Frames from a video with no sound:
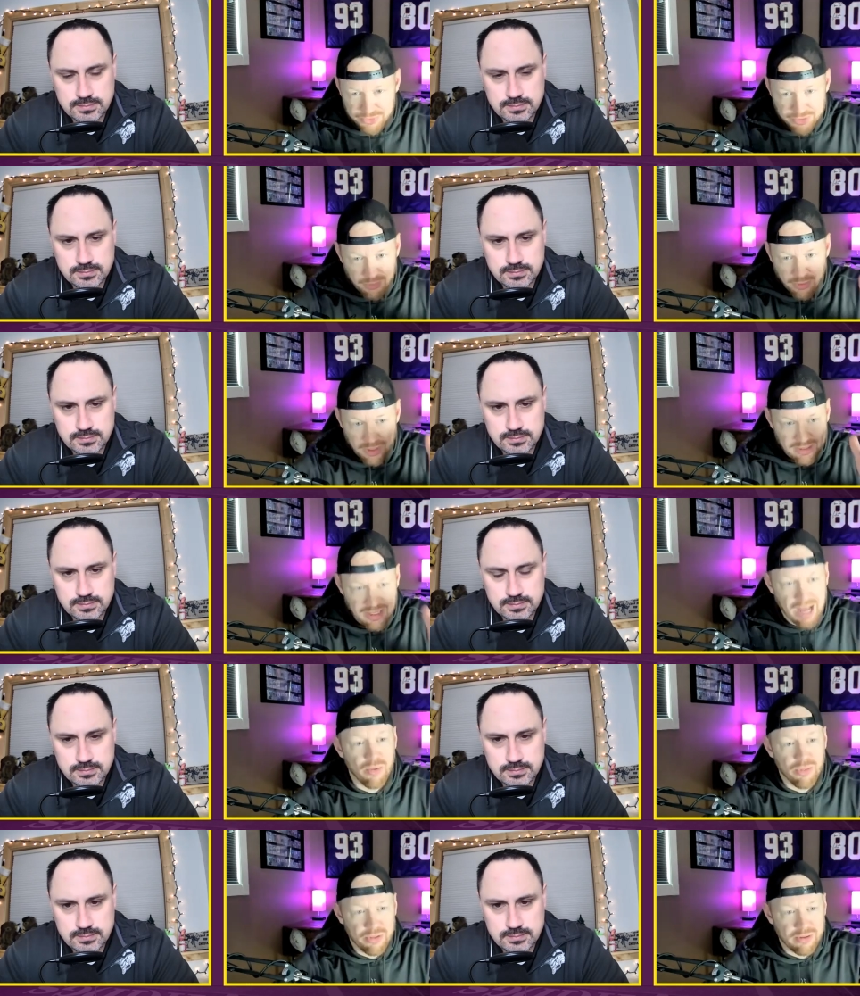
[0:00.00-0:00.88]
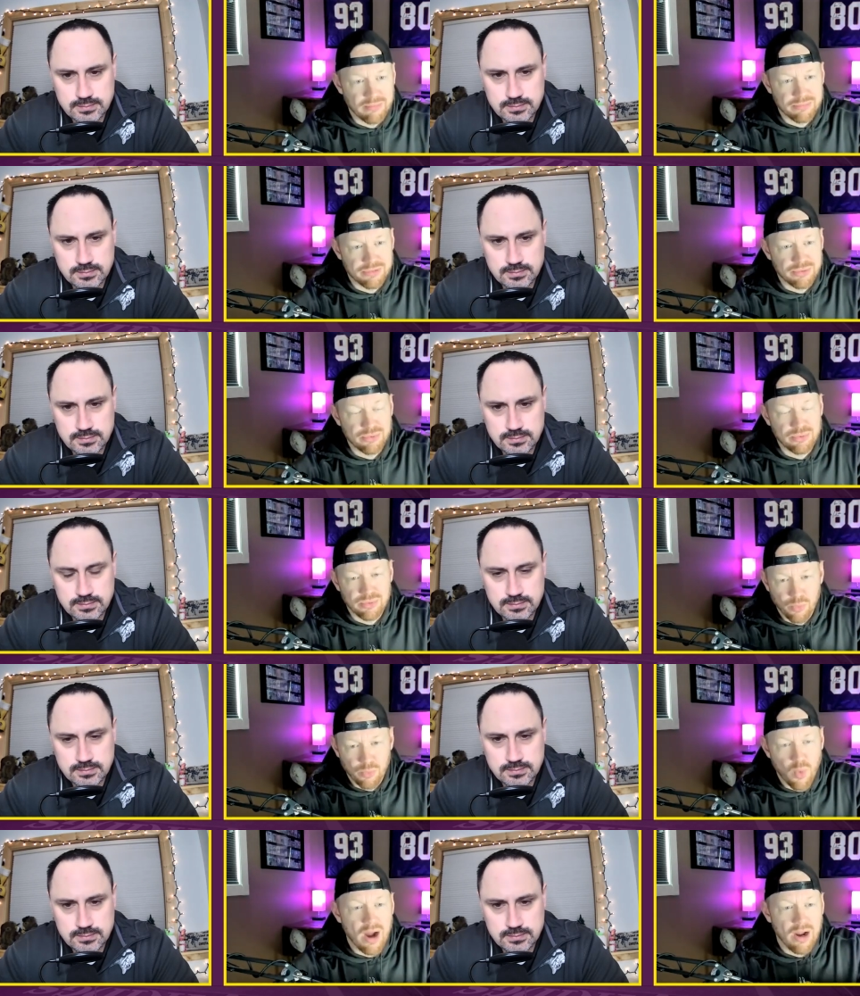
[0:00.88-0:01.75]
Speaker 1: to allow them to
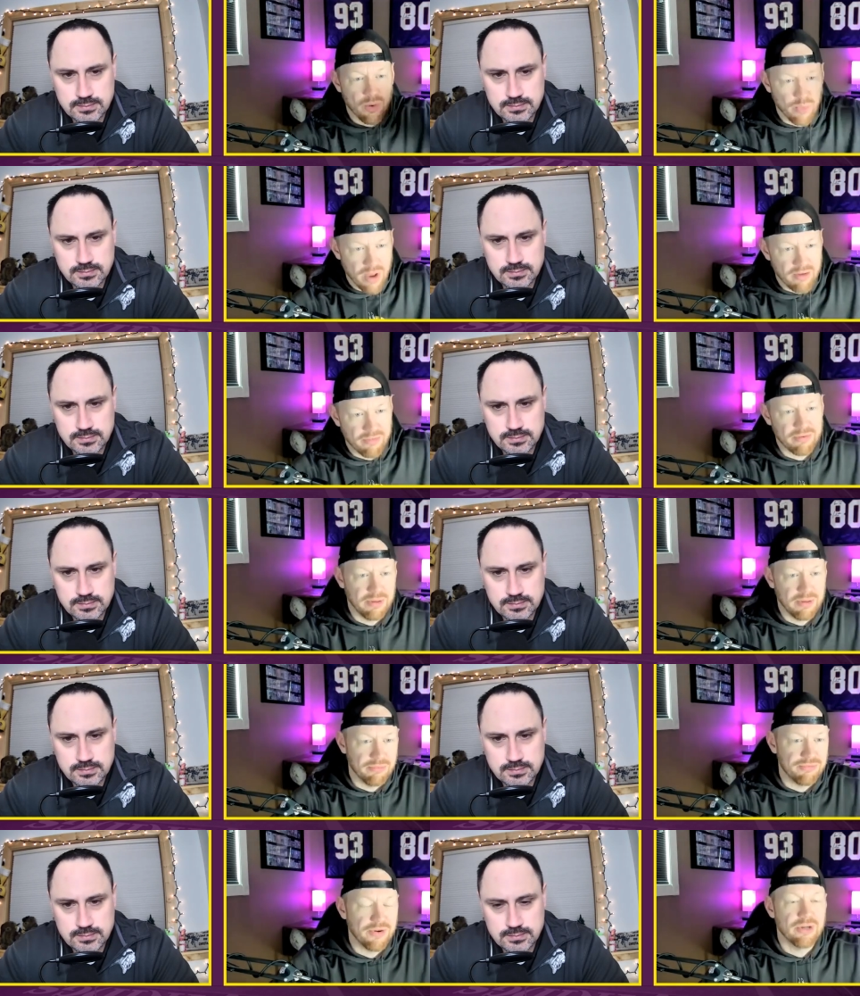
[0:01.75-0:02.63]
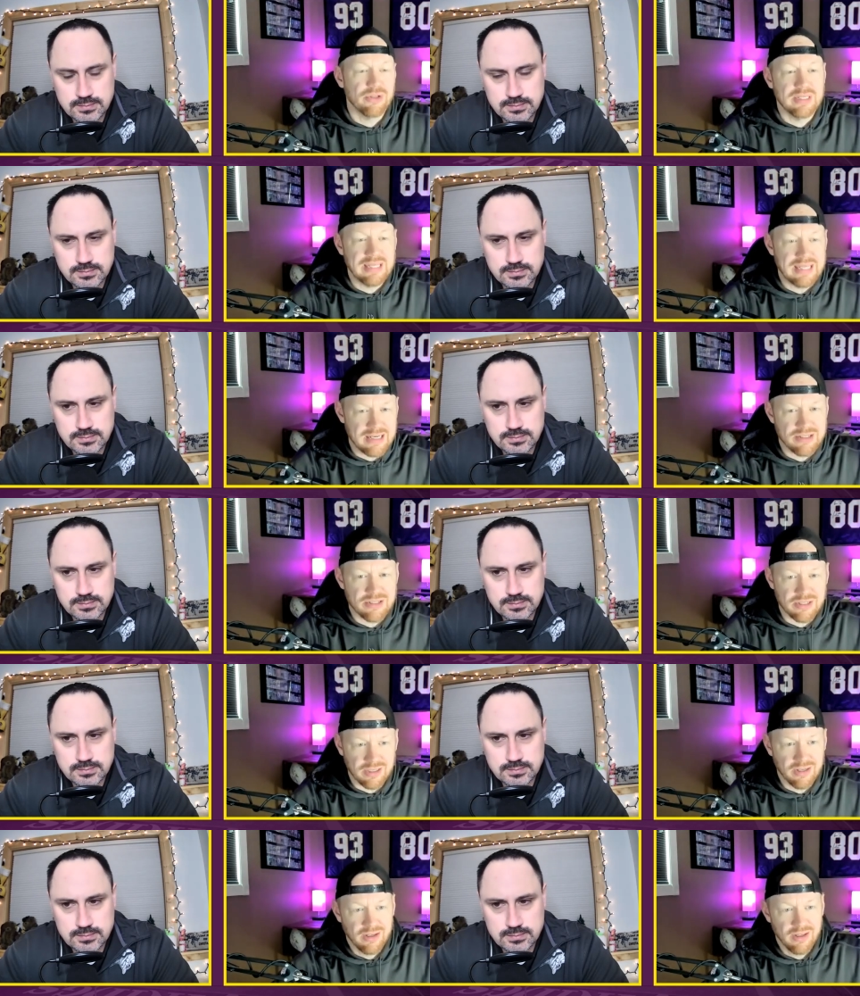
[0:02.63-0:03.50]
walk away from him fairly
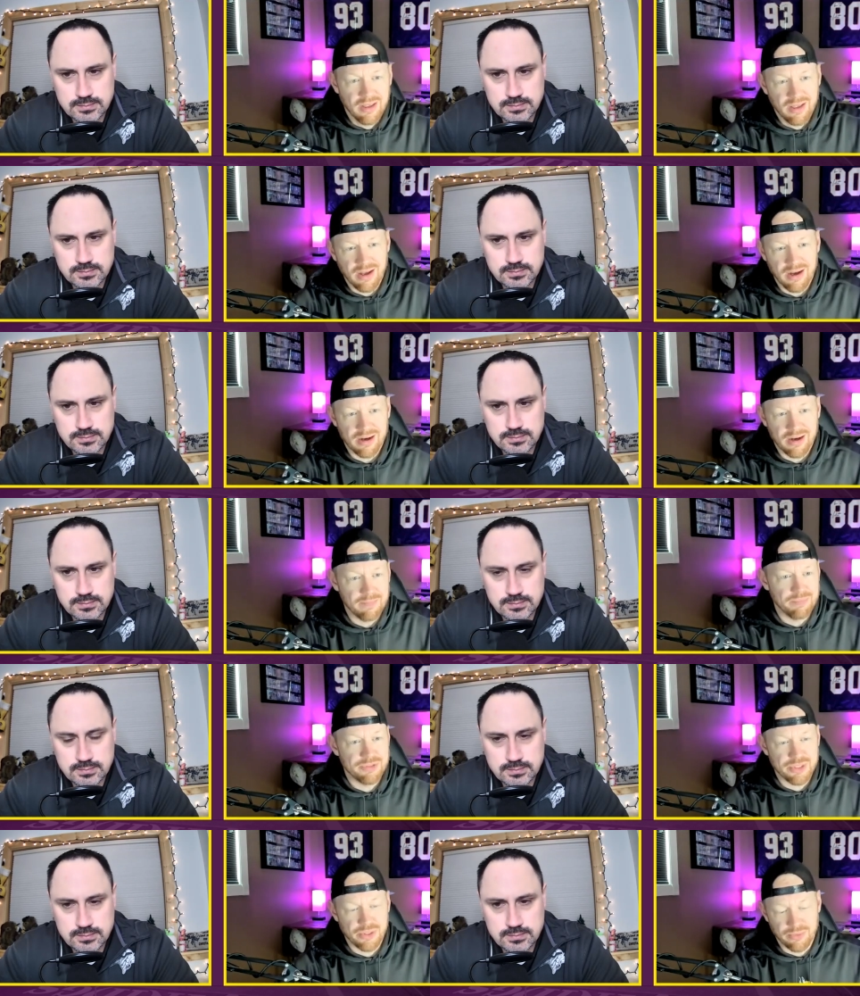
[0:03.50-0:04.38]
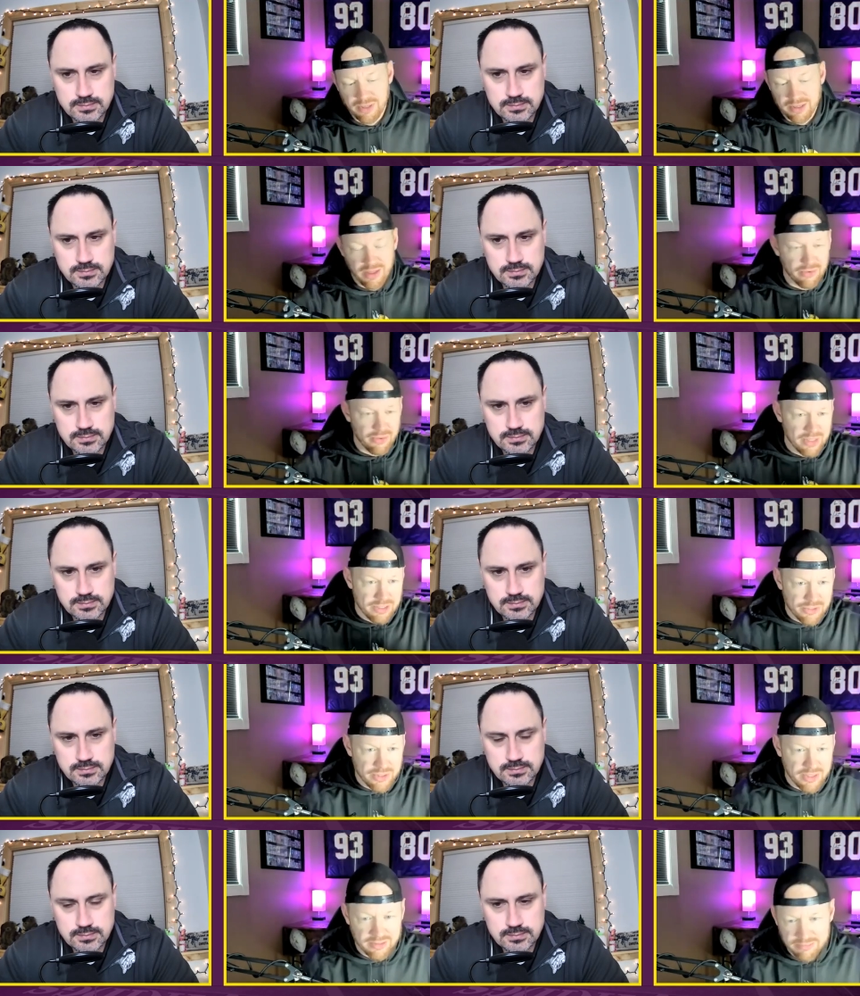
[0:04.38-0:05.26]
easy. Um, so another
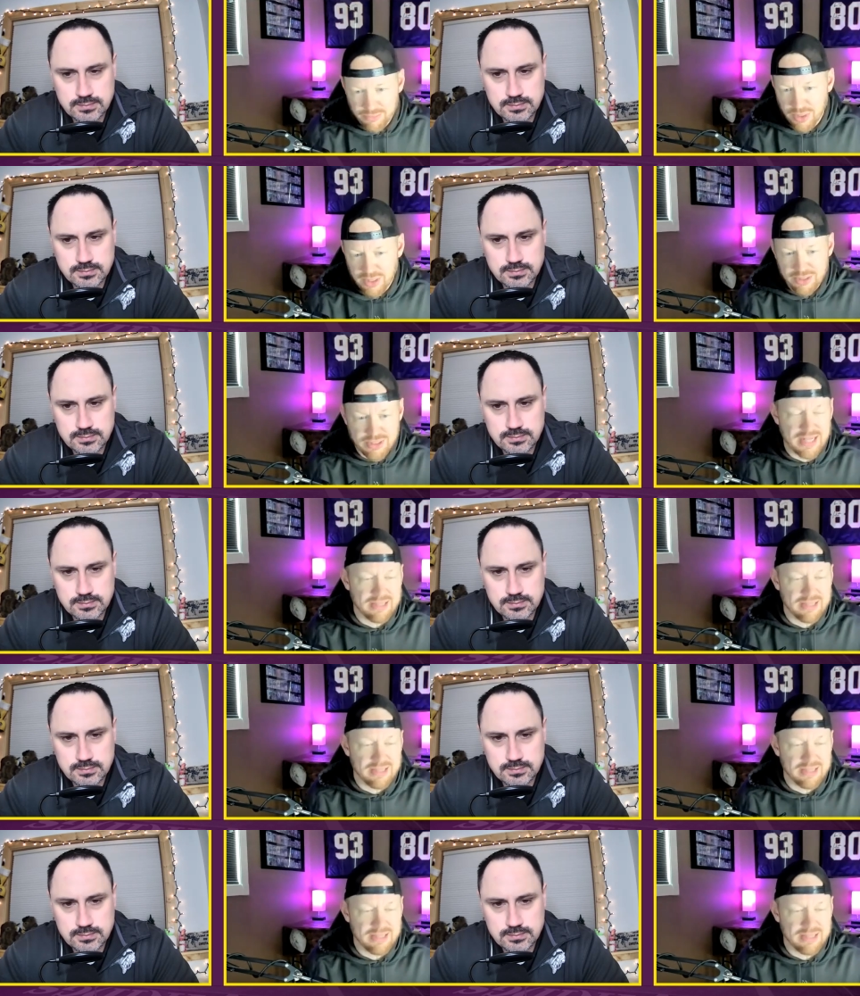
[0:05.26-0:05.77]
injury, well, it's